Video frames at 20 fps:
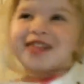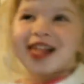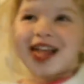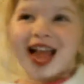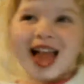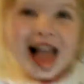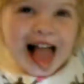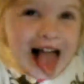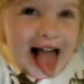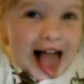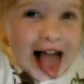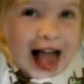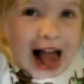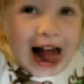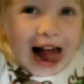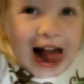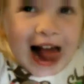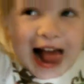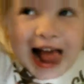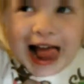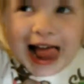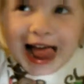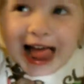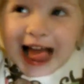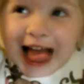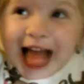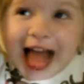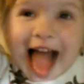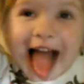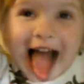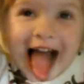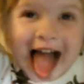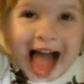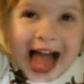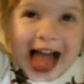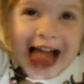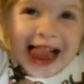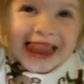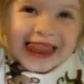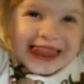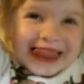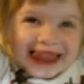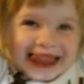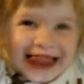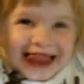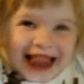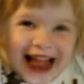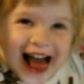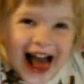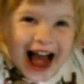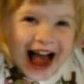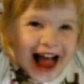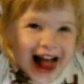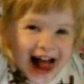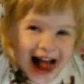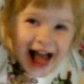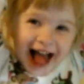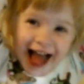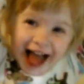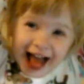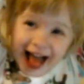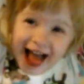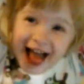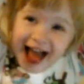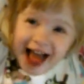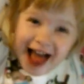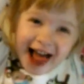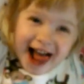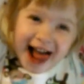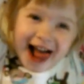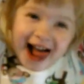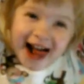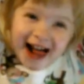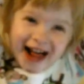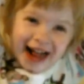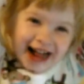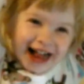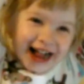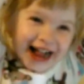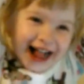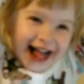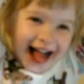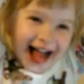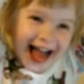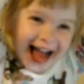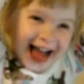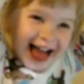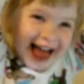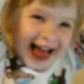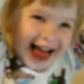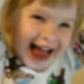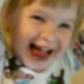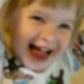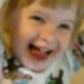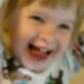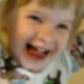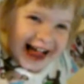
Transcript: you should say thank you? What are you doing? What are you?